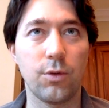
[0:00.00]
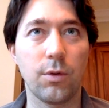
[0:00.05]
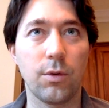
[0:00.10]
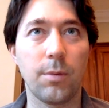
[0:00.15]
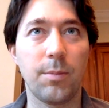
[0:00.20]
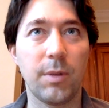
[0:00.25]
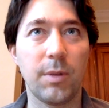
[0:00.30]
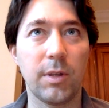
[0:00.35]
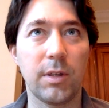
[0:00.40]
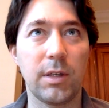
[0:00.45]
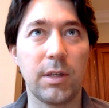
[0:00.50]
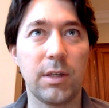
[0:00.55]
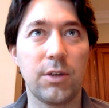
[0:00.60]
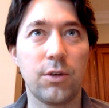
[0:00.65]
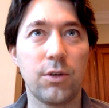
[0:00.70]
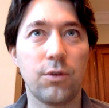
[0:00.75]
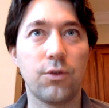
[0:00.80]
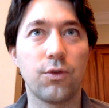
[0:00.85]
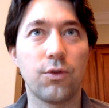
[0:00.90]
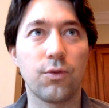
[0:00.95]
Is your
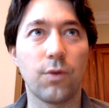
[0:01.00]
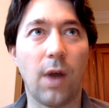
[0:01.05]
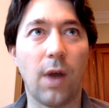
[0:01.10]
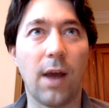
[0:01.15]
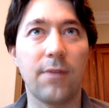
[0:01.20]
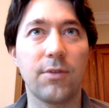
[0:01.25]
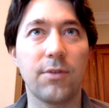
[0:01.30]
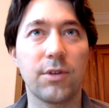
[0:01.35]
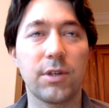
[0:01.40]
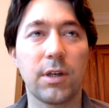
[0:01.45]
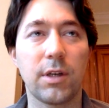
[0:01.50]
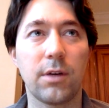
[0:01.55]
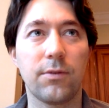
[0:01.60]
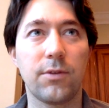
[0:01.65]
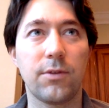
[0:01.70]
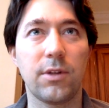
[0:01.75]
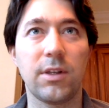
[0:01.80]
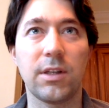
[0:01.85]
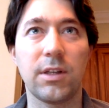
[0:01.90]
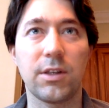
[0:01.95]
ability to drive
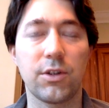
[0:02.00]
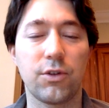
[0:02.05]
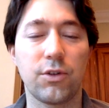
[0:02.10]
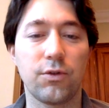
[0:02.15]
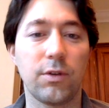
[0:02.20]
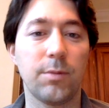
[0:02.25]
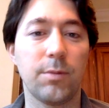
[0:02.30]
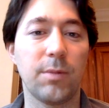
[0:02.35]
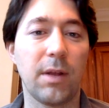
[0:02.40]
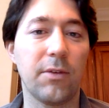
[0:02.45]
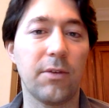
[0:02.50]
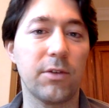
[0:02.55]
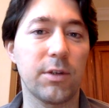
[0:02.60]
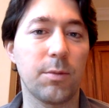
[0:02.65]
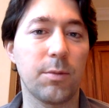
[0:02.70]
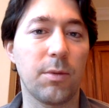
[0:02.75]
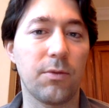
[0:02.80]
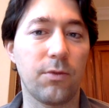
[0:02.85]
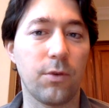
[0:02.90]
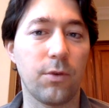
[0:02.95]
yourself to the extreme
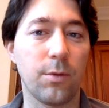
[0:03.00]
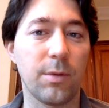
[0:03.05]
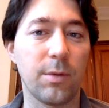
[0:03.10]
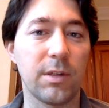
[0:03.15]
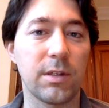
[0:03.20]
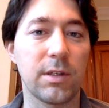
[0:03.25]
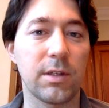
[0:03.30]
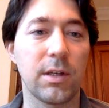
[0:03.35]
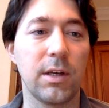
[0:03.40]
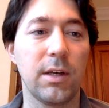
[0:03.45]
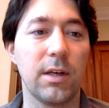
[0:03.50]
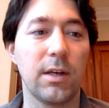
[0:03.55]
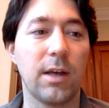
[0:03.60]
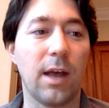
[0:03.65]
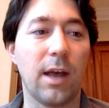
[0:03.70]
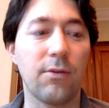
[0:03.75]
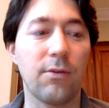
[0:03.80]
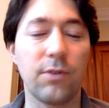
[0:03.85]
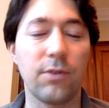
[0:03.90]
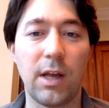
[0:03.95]
levels of
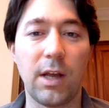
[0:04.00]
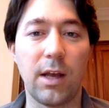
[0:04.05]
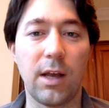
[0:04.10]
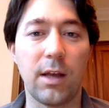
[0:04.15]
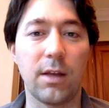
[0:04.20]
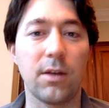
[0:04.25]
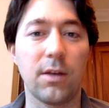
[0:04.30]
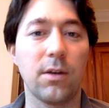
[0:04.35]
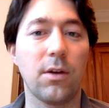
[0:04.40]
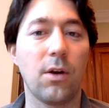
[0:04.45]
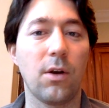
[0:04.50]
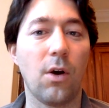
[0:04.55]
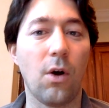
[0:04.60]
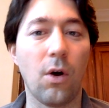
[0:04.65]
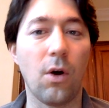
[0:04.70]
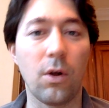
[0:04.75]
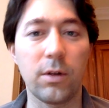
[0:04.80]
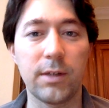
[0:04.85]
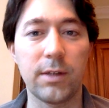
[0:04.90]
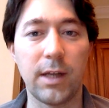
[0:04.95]
performance every day,
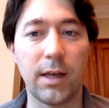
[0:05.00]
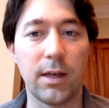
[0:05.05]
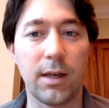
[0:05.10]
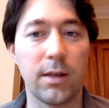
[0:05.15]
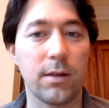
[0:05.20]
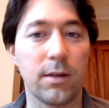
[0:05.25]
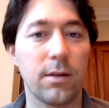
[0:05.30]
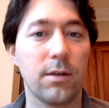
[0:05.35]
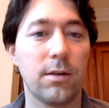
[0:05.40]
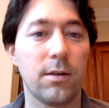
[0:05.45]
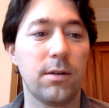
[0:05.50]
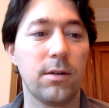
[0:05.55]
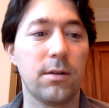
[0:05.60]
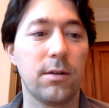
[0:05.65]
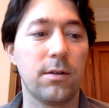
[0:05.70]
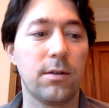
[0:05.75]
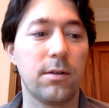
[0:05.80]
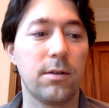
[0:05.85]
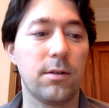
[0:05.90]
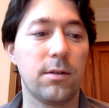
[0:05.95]
all day,
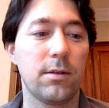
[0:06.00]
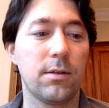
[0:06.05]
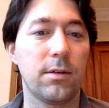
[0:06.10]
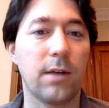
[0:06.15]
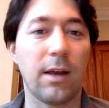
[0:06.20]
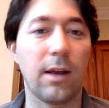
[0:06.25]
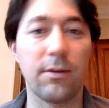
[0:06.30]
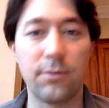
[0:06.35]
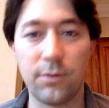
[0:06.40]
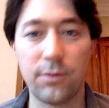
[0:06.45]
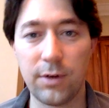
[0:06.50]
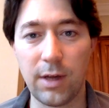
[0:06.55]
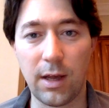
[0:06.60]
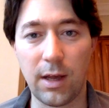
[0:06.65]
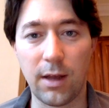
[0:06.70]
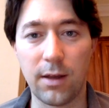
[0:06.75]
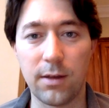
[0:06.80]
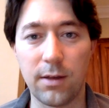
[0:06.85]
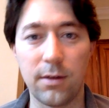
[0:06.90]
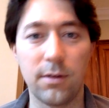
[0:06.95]

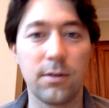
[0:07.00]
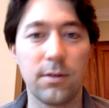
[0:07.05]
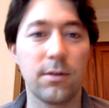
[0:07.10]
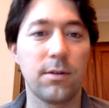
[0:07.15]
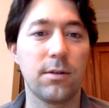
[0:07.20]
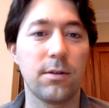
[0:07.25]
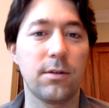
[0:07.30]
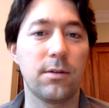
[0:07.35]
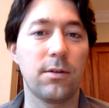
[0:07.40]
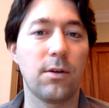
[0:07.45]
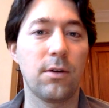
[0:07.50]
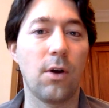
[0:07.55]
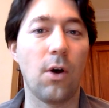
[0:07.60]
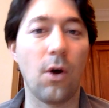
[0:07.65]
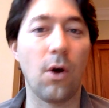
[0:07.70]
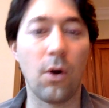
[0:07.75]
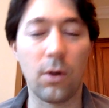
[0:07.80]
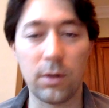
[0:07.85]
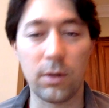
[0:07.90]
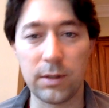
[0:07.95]
every day,
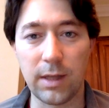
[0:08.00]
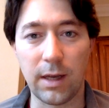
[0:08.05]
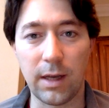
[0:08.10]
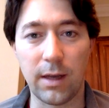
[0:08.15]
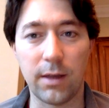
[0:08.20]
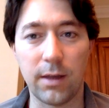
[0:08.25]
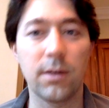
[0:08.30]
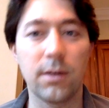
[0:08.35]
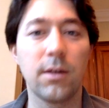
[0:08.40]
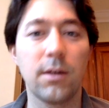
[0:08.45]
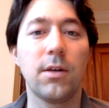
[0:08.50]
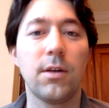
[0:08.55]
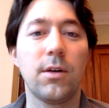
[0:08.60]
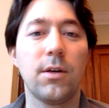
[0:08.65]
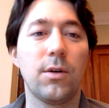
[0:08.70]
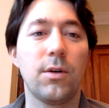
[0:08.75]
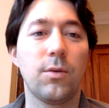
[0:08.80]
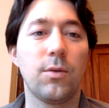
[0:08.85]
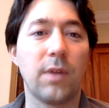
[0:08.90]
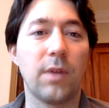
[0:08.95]
all day,
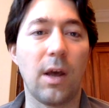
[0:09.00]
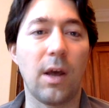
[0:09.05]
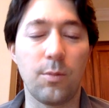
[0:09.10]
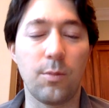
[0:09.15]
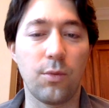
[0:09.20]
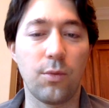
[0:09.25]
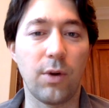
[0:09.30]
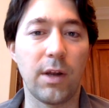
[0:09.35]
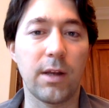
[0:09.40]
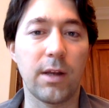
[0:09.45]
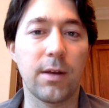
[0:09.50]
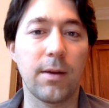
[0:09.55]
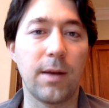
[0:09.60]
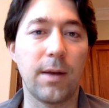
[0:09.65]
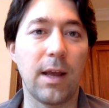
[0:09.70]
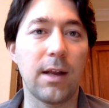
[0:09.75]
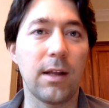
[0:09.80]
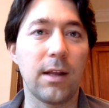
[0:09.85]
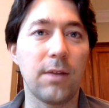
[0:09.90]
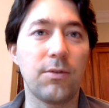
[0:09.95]
without
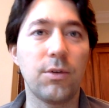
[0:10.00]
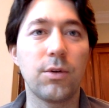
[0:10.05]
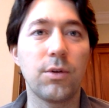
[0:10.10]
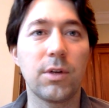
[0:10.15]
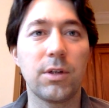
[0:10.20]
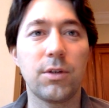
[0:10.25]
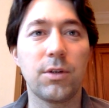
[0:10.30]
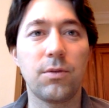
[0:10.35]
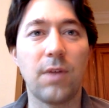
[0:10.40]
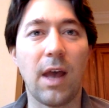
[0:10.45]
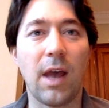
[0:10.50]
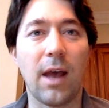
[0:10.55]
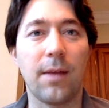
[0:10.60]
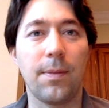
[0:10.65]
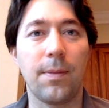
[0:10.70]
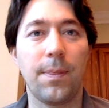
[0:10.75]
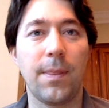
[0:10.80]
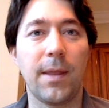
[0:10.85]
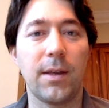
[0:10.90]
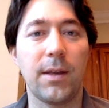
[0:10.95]
break. And if you can do
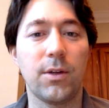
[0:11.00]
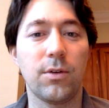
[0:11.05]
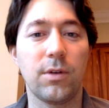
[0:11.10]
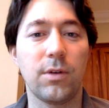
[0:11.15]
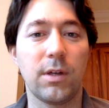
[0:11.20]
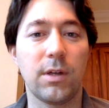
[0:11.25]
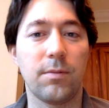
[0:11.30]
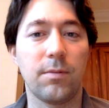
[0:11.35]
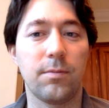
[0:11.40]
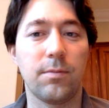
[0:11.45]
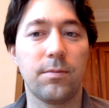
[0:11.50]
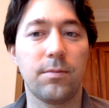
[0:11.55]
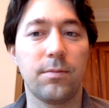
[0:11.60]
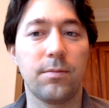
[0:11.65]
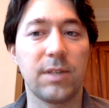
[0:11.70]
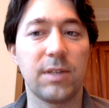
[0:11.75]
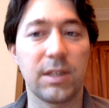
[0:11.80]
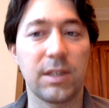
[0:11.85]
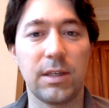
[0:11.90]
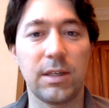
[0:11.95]
that, then you
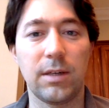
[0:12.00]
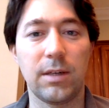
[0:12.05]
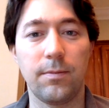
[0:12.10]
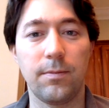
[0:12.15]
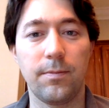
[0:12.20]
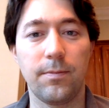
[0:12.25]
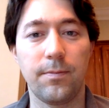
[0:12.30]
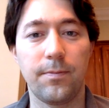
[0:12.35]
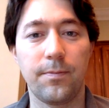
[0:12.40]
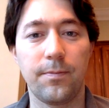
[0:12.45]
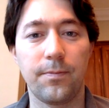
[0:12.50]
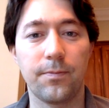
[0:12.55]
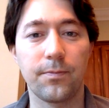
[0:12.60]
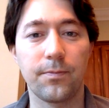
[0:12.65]
can succeed.